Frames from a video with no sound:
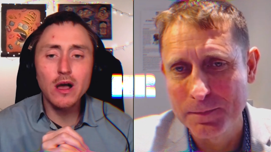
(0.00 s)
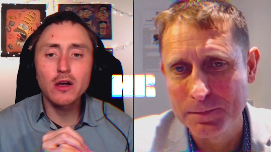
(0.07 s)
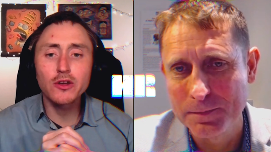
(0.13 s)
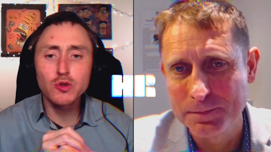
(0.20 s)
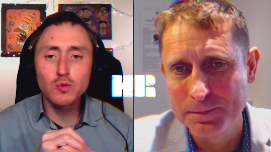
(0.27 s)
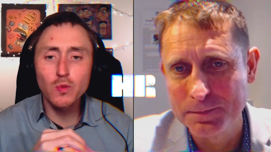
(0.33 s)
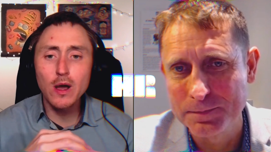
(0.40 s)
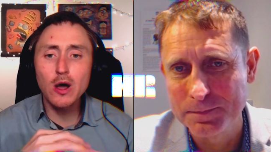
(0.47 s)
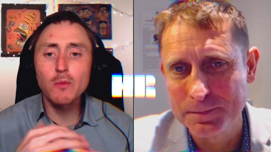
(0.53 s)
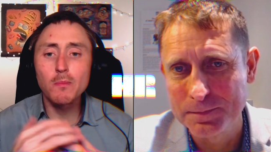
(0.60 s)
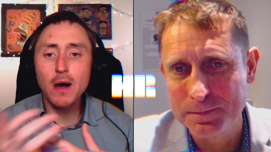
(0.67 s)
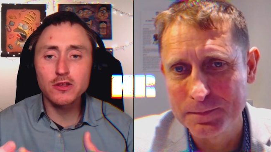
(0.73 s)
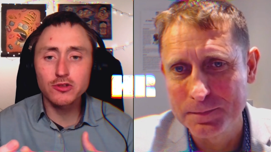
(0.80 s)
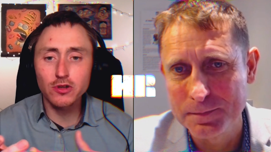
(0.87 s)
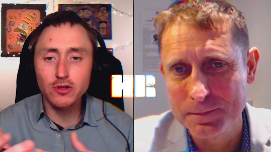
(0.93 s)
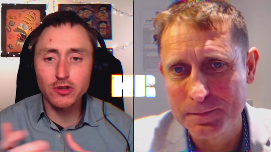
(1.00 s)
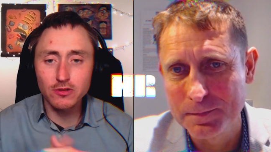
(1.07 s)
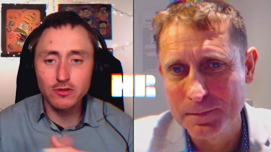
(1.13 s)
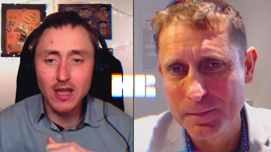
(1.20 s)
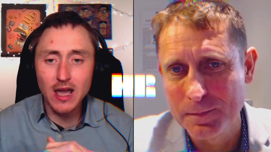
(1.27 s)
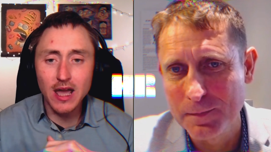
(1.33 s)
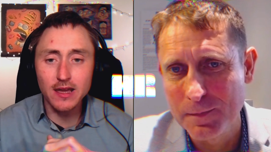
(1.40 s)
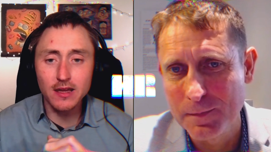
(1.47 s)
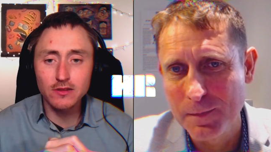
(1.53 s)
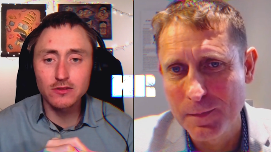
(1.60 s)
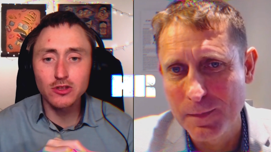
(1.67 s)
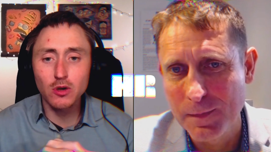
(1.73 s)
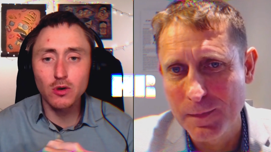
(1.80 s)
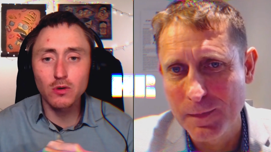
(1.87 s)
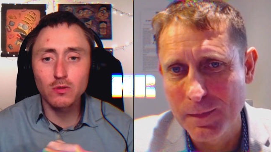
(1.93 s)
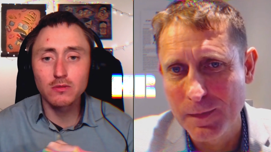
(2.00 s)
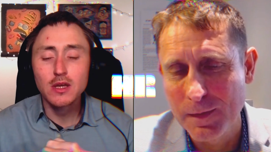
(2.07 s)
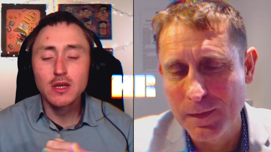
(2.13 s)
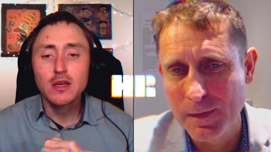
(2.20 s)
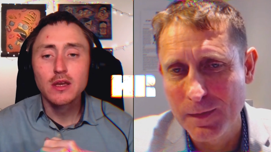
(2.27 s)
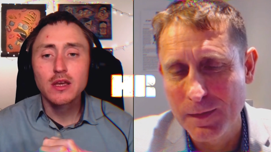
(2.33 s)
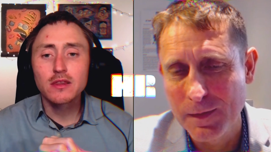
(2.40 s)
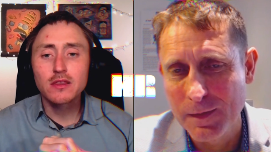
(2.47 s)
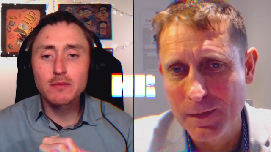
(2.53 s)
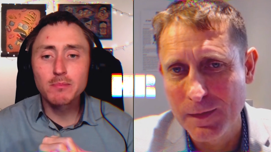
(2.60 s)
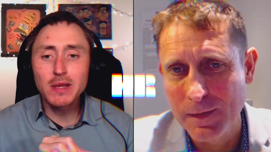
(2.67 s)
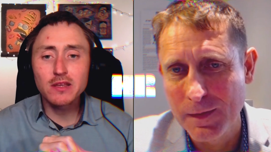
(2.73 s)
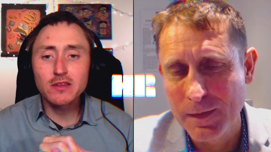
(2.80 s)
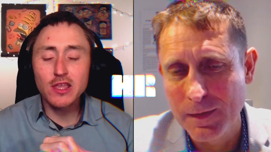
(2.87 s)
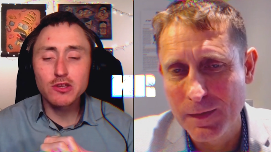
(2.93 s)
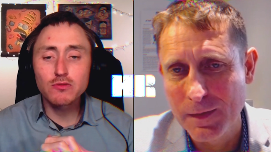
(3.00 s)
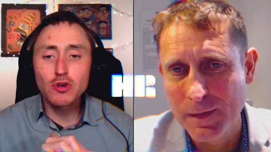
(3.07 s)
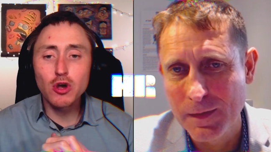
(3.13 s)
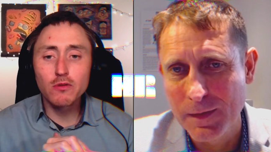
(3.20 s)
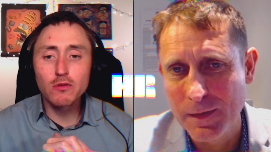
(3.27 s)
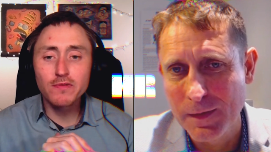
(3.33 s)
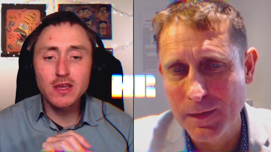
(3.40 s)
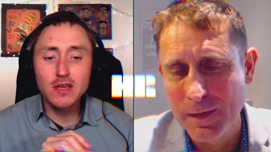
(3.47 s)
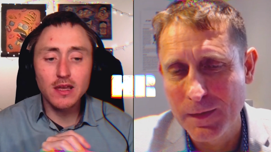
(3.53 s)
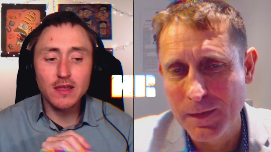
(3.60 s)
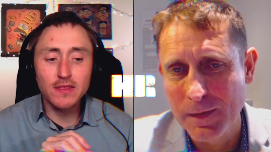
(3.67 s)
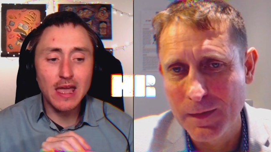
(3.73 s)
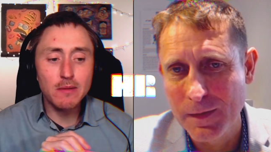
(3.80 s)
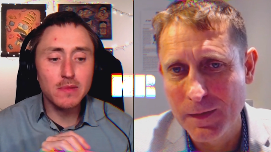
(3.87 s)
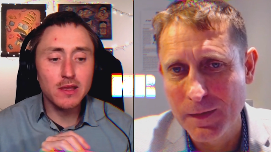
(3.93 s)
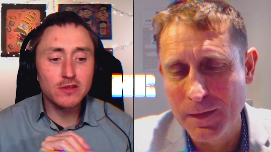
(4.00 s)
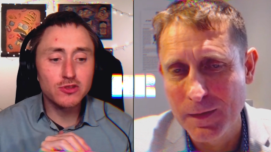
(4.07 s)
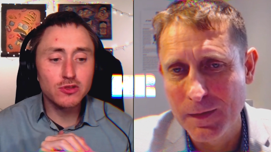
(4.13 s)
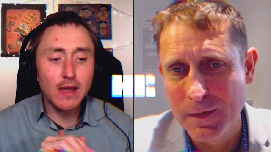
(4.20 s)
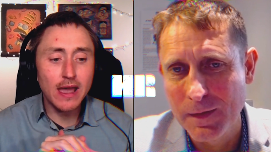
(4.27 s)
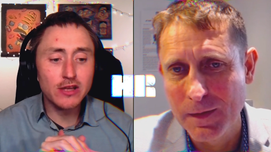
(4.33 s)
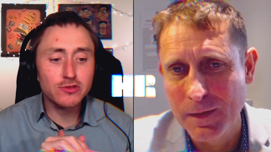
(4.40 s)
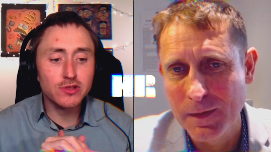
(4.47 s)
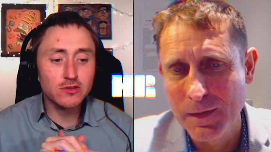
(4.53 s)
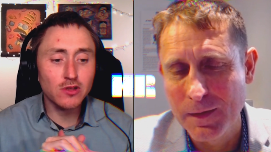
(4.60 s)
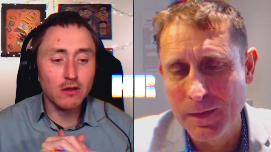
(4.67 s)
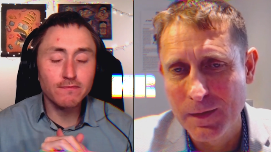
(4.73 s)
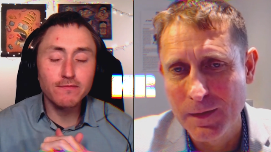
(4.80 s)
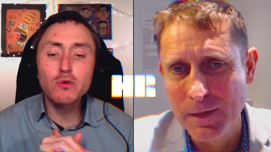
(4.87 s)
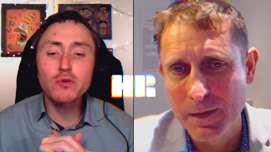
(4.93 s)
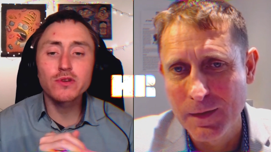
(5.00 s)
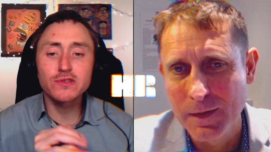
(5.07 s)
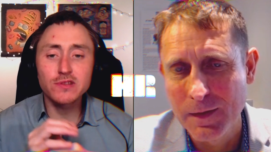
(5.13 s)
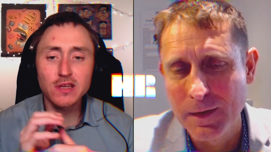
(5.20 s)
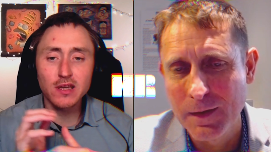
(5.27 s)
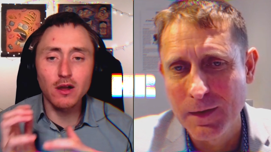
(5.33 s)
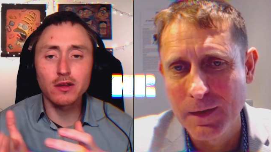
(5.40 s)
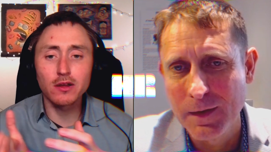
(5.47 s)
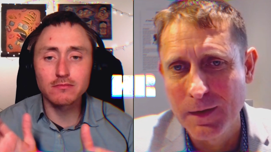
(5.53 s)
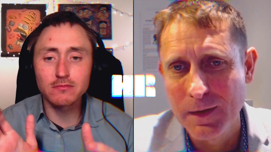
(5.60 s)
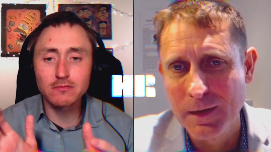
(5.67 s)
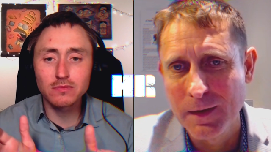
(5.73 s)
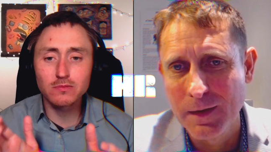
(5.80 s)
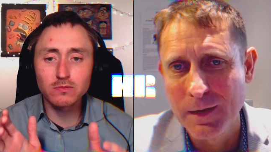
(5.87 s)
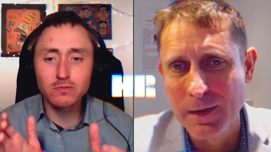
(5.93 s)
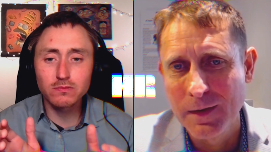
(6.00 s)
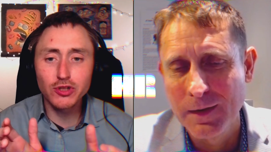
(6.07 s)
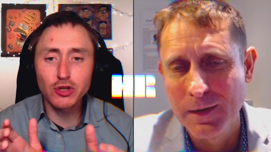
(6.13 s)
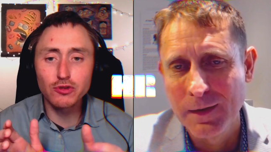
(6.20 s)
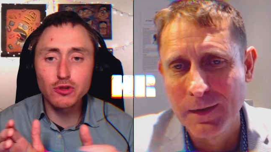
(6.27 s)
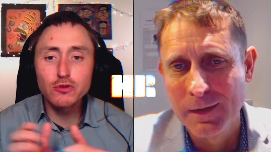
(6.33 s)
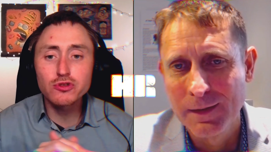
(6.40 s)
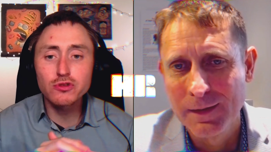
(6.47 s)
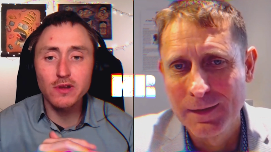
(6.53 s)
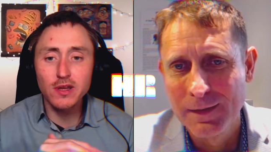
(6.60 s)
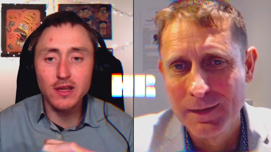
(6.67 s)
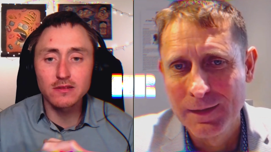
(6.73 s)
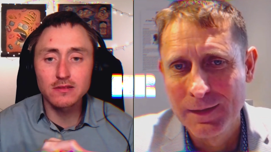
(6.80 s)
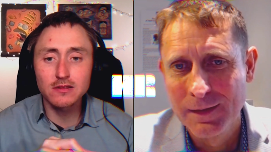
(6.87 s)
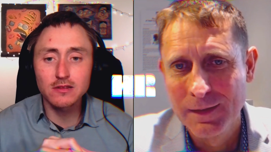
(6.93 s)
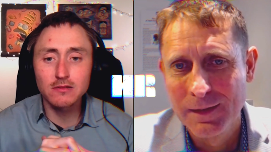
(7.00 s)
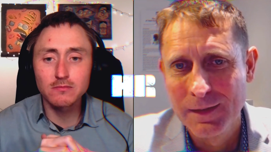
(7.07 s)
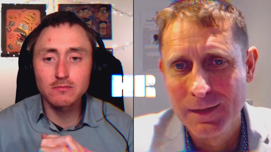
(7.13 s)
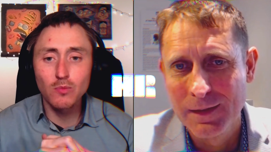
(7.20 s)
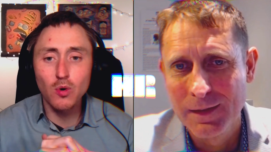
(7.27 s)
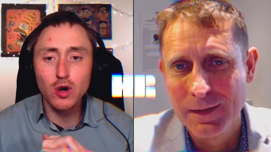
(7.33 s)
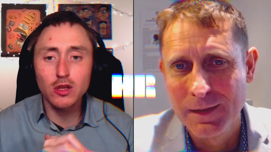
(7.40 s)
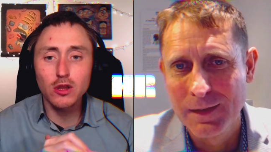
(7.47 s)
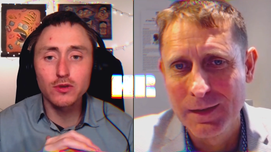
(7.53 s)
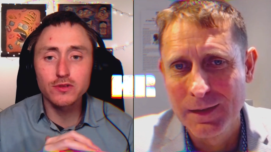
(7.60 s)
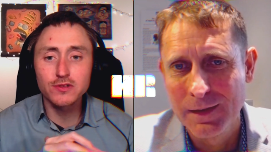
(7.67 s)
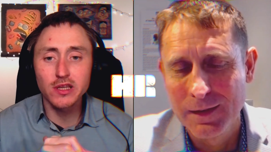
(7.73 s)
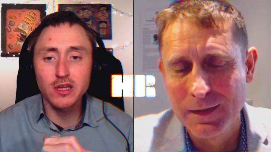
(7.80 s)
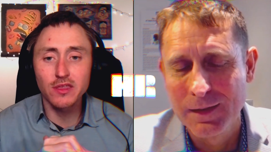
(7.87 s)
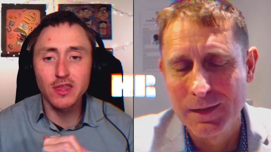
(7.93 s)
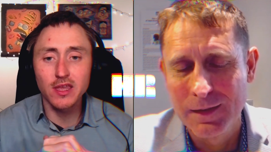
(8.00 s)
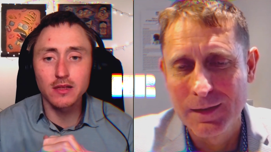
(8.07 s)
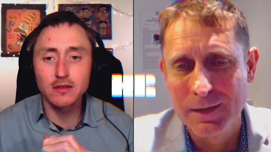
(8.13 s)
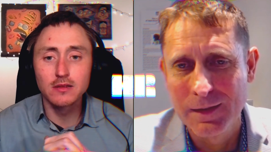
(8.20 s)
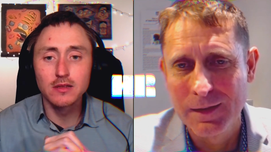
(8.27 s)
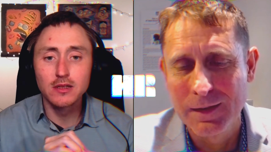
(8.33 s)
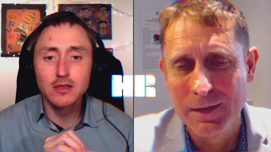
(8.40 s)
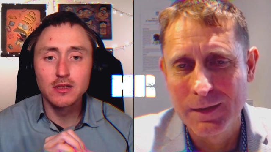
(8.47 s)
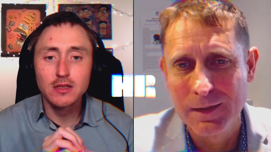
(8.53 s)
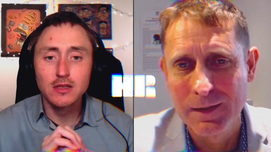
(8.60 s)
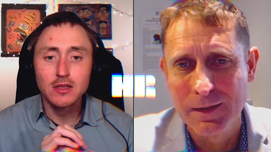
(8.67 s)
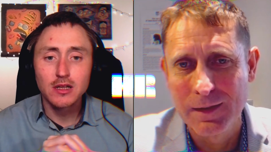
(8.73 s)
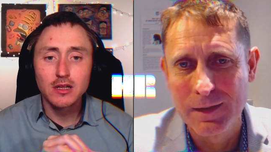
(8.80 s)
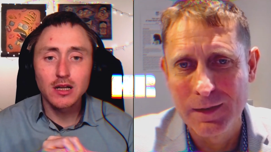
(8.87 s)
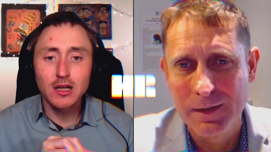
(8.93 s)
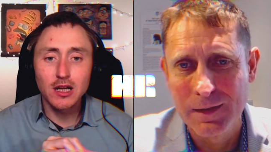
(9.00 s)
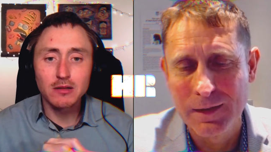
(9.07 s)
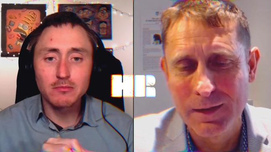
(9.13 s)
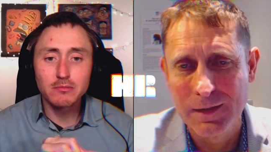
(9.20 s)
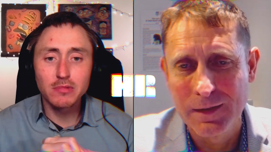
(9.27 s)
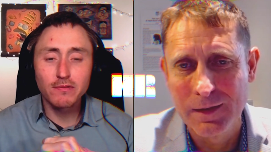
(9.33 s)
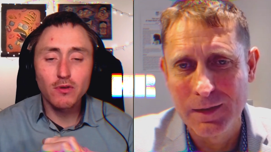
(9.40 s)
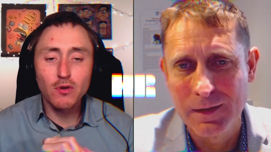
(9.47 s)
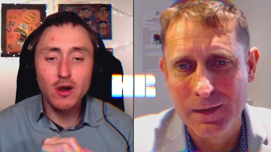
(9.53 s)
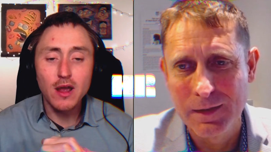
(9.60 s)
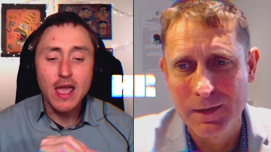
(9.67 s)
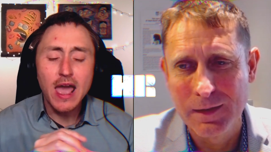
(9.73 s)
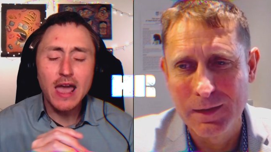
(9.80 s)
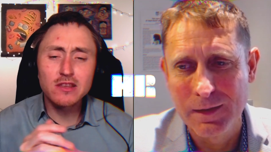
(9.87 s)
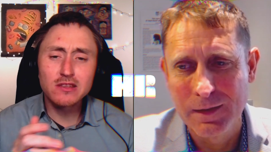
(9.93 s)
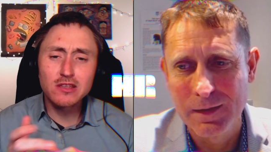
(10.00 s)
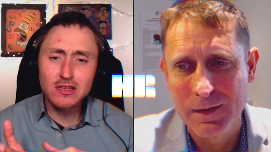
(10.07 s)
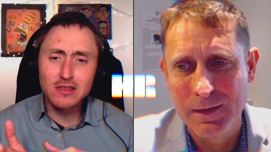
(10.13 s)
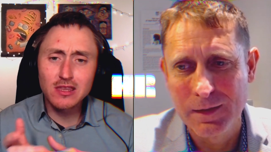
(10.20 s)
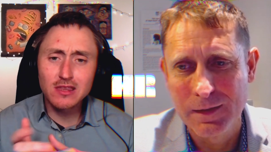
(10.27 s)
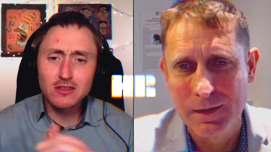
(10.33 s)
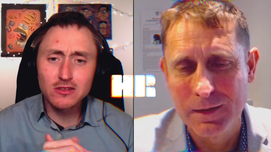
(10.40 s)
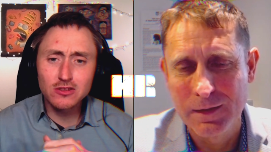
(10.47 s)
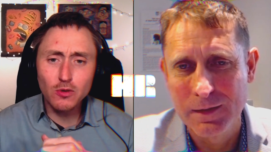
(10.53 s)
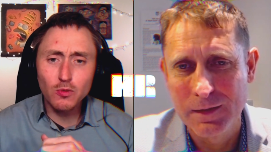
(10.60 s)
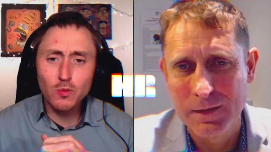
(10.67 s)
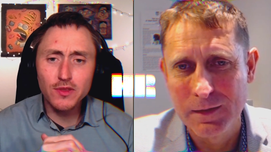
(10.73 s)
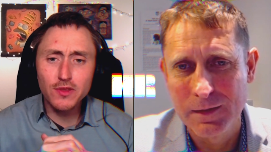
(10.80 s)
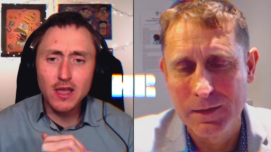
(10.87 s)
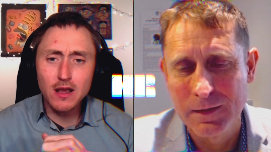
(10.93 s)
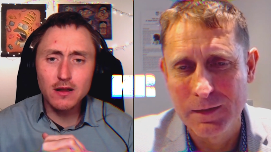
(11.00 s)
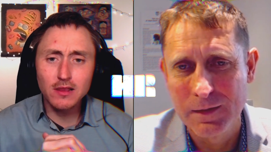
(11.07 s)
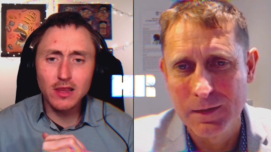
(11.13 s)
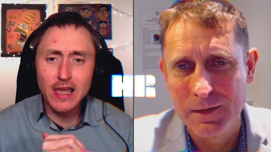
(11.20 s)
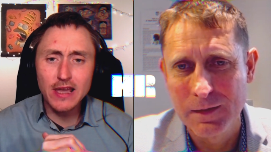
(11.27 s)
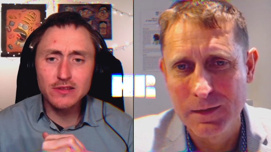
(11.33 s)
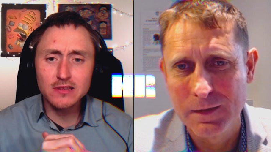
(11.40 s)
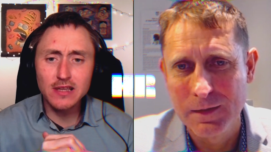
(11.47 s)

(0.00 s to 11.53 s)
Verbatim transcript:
Speaker 1: you well monitor your diet. And so the minute that you go vegan, that means you actually start focusing on your nutrients more closely than uh, before. And did, so were there less